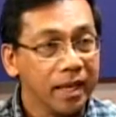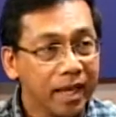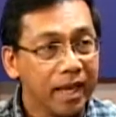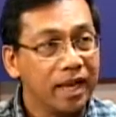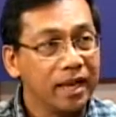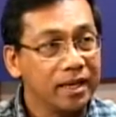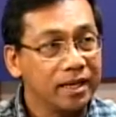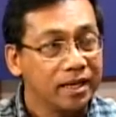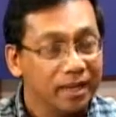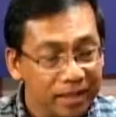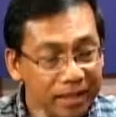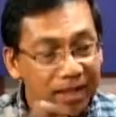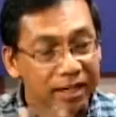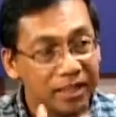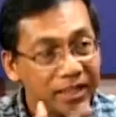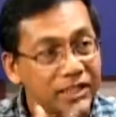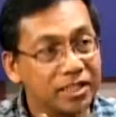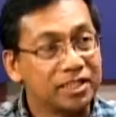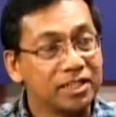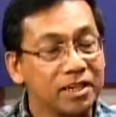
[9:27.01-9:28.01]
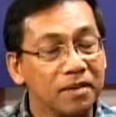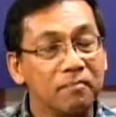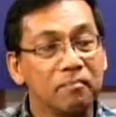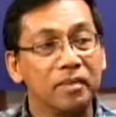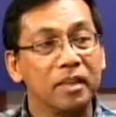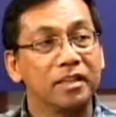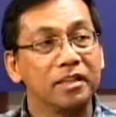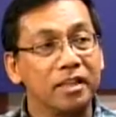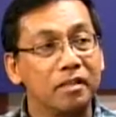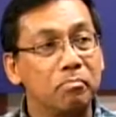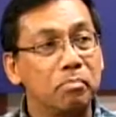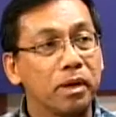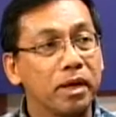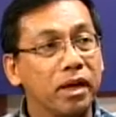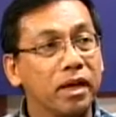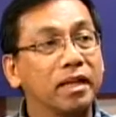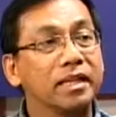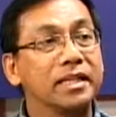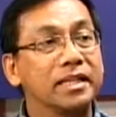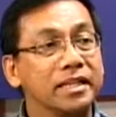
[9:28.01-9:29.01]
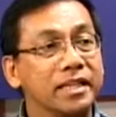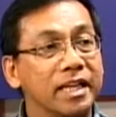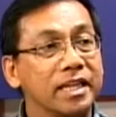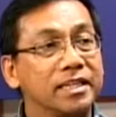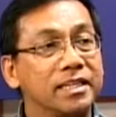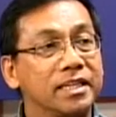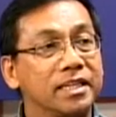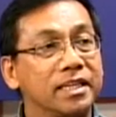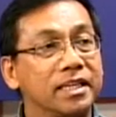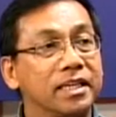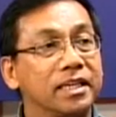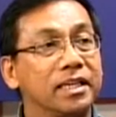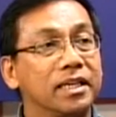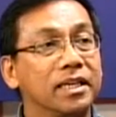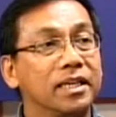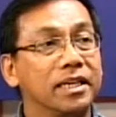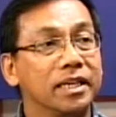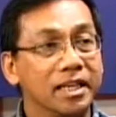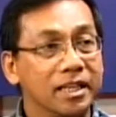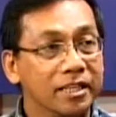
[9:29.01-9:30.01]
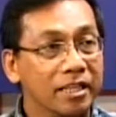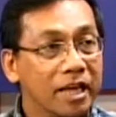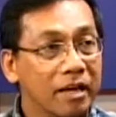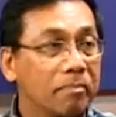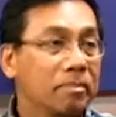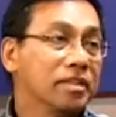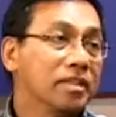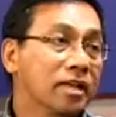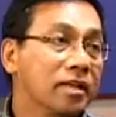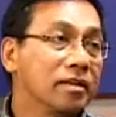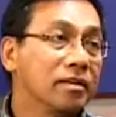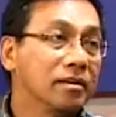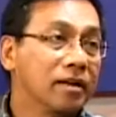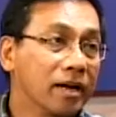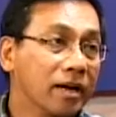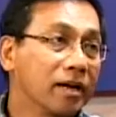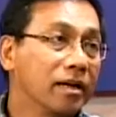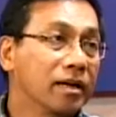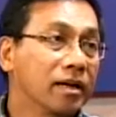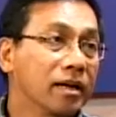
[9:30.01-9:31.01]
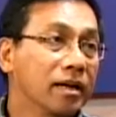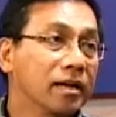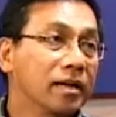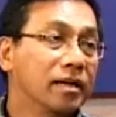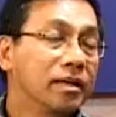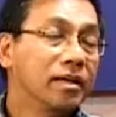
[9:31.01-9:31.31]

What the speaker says: And that is the typical intensity in the epicenter area.